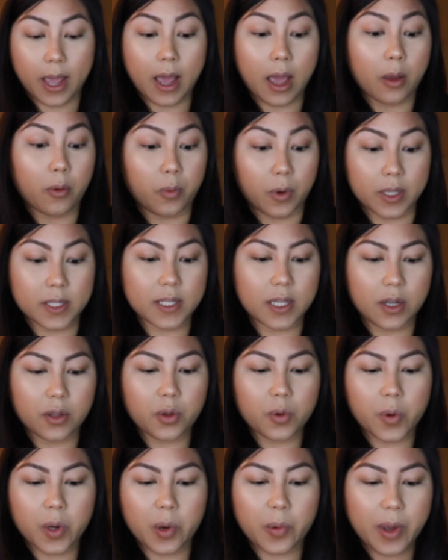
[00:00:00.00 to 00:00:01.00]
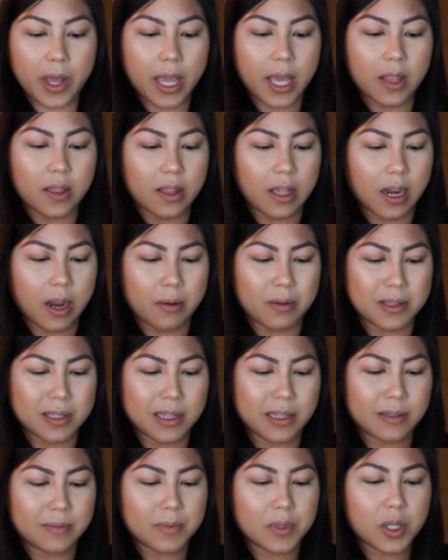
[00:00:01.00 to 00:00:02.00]
I was gonna throw it away, and then I was
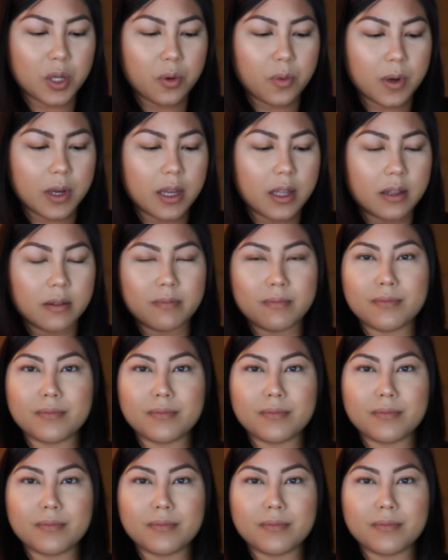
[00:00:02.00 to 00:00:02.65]
like, you know what,